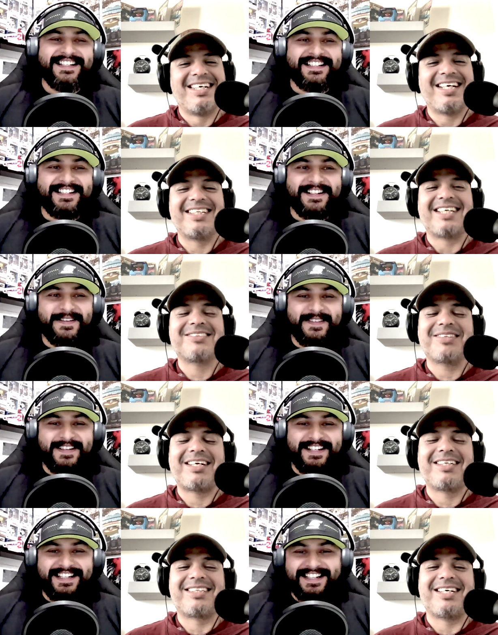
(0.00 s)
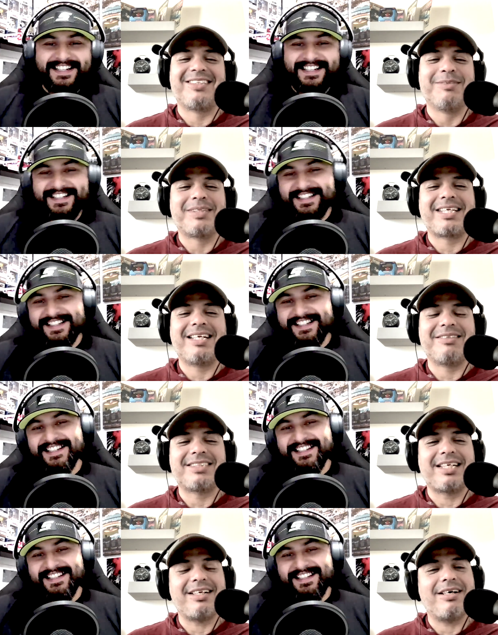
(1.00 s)
Speaker 1: I, that's um, what I thought, dude. But then I
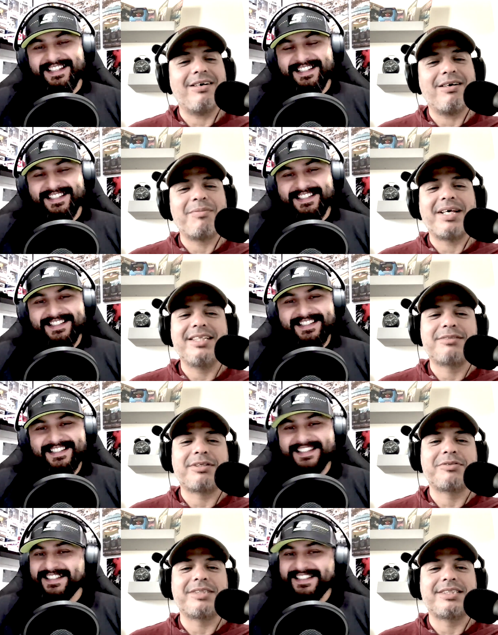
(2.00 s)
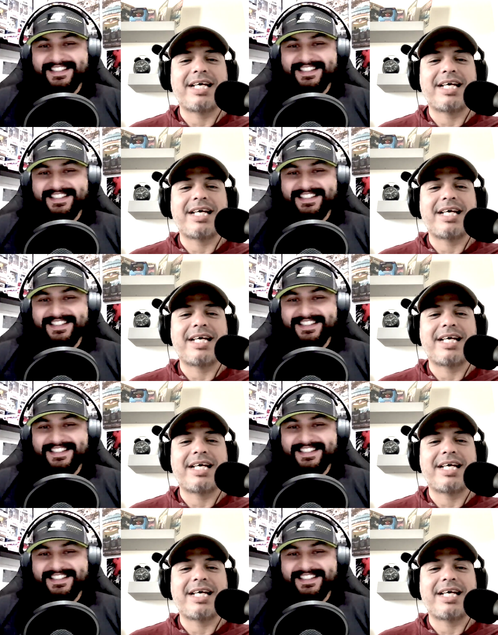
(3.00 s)
was like, no, man, he's friends with his